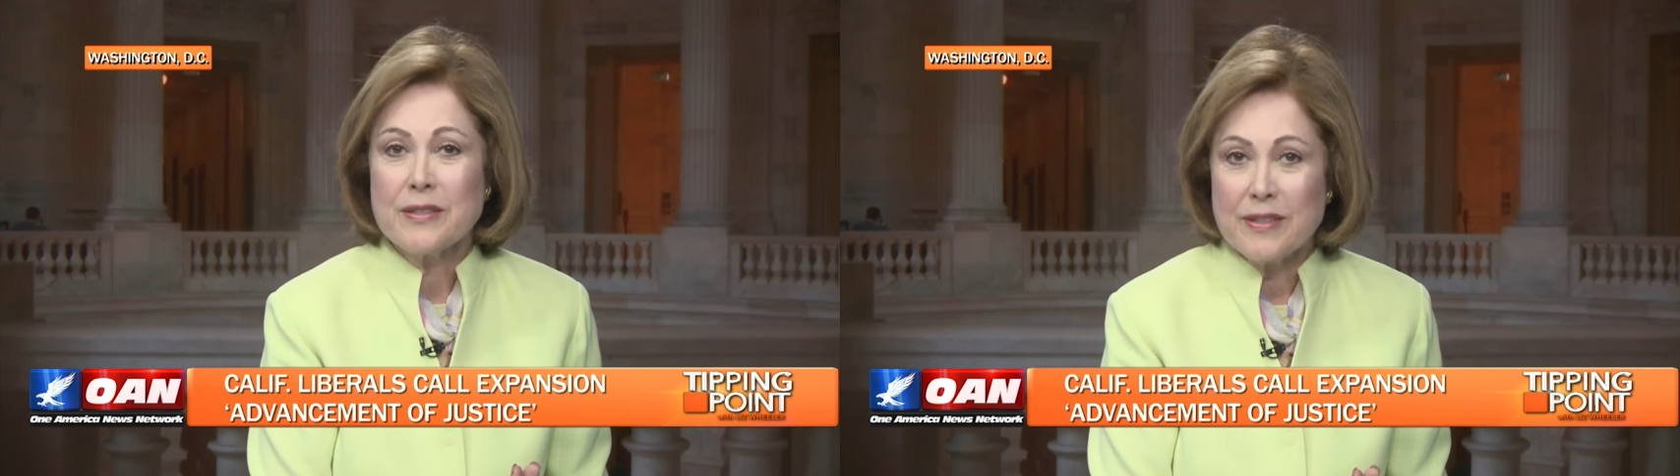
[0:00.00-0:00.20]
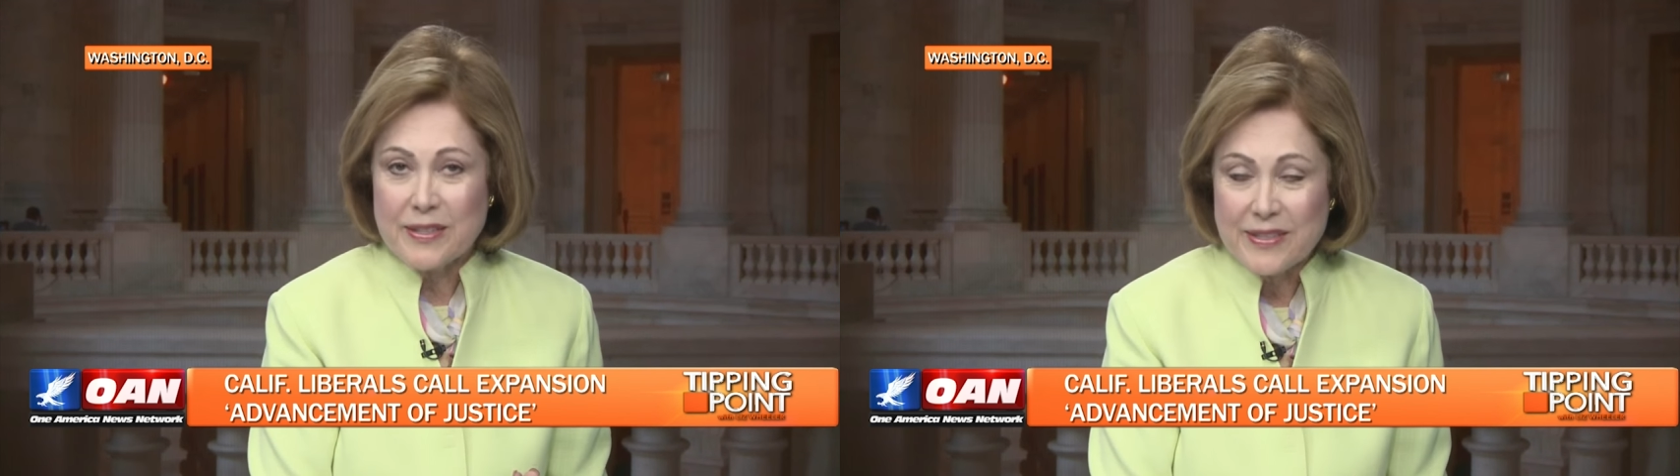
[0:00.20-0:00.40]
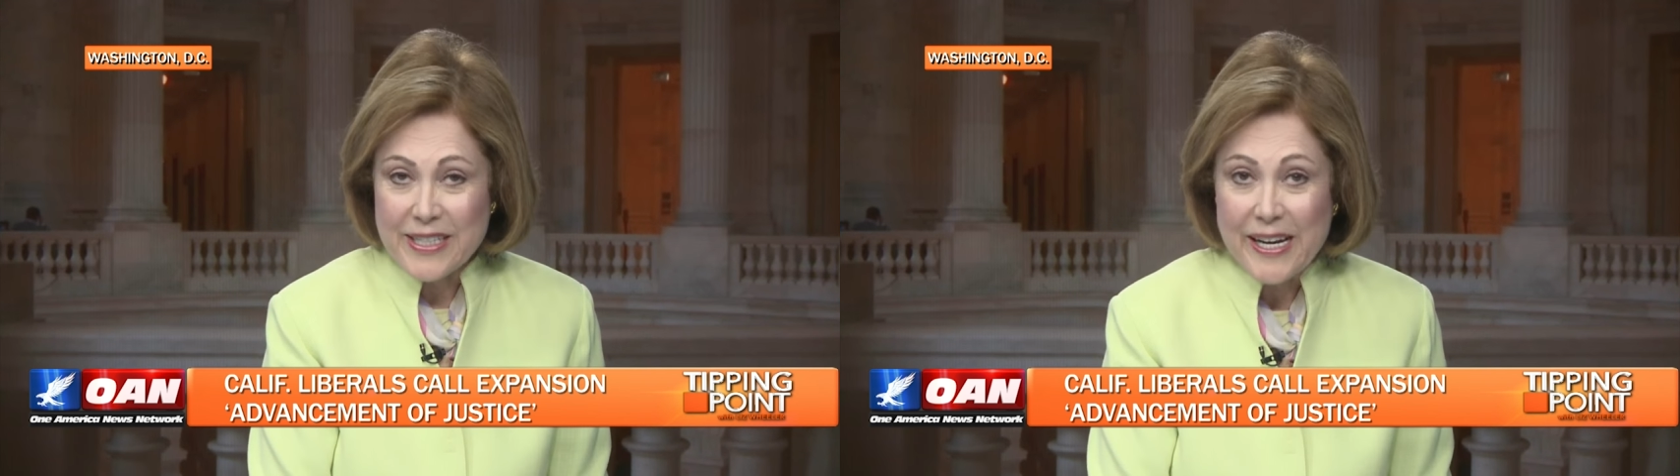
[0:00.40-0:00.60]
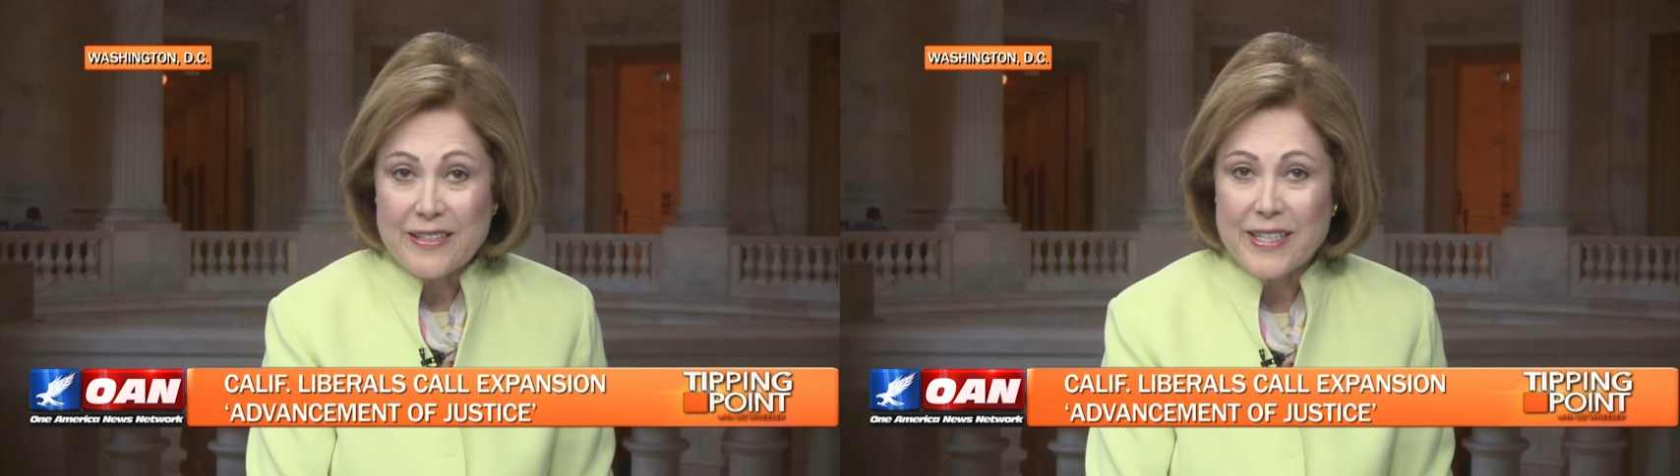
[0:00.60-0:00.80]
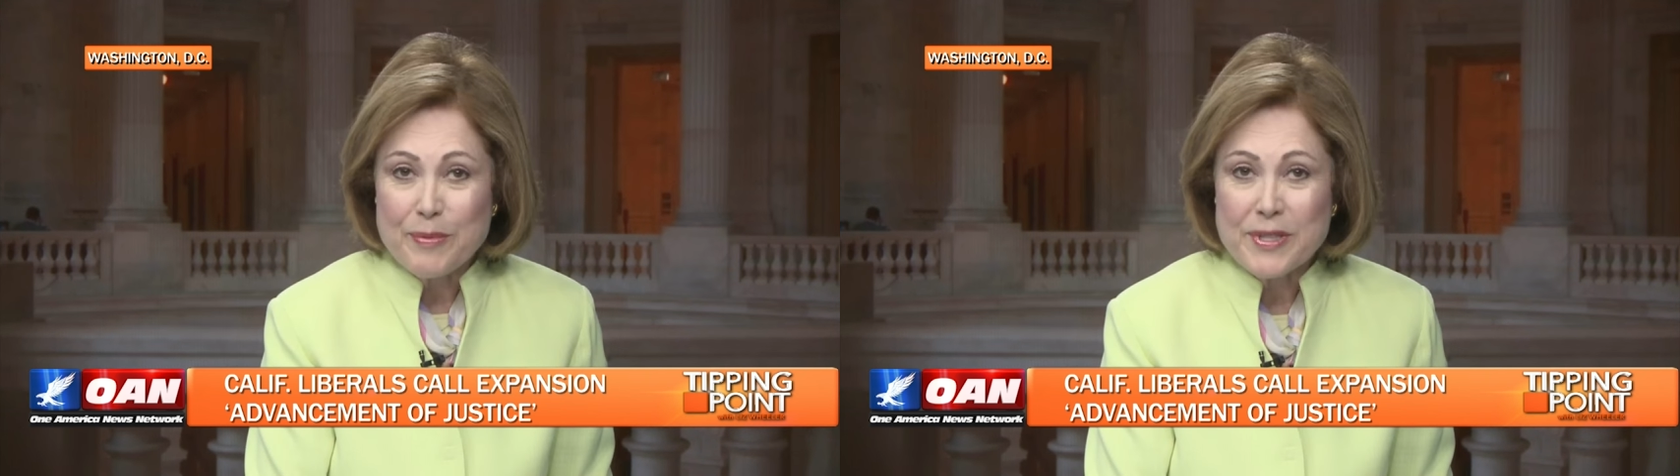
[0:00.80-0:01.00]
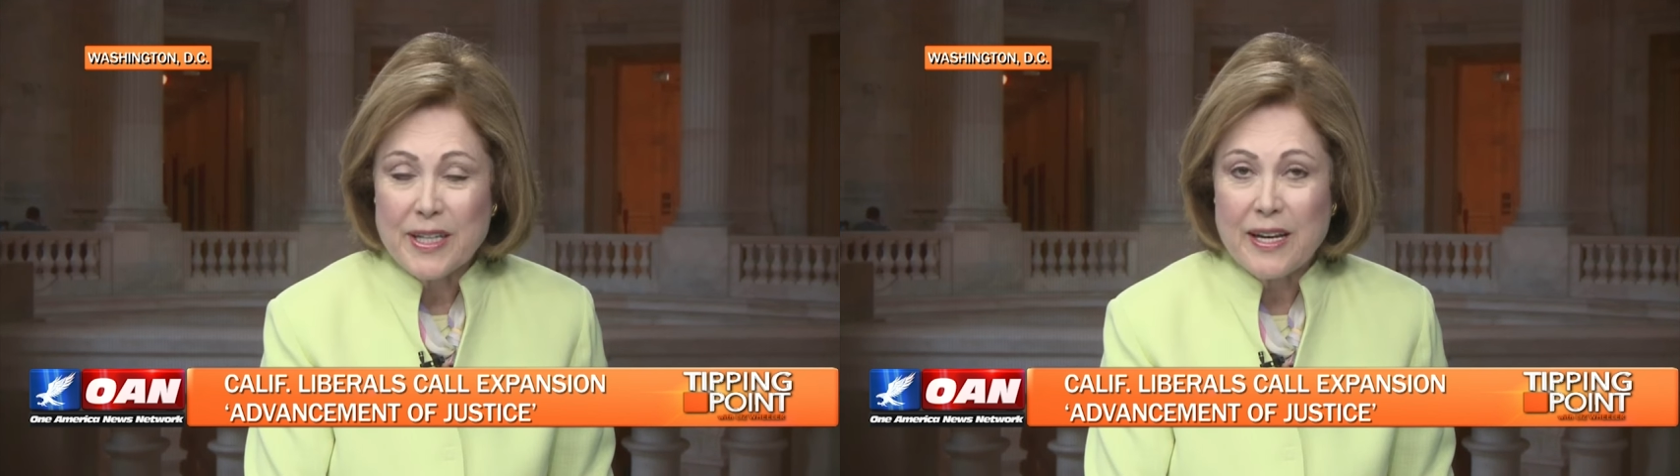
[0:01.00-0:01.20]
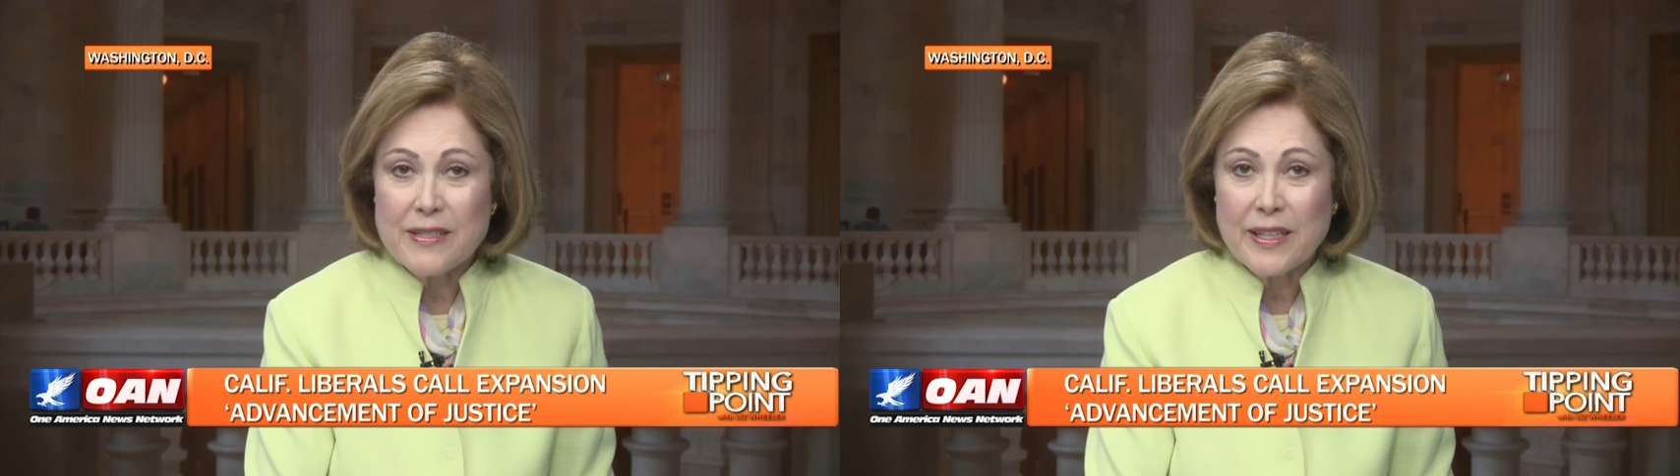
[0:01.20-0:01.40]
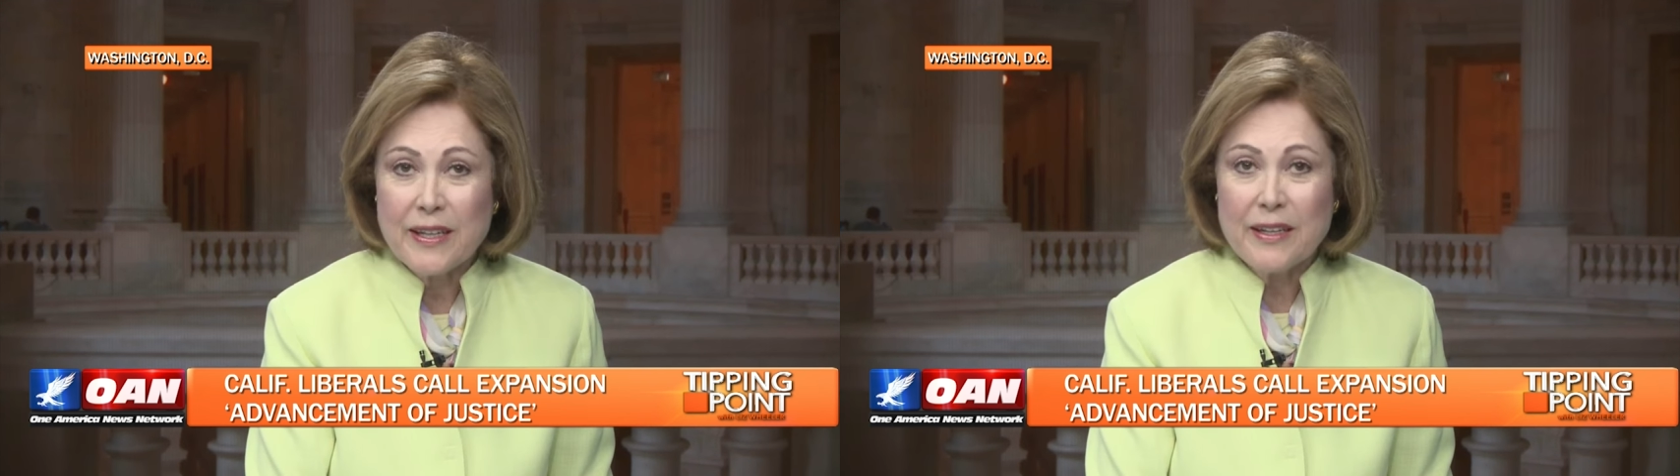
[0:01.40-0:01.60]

the state subsidizing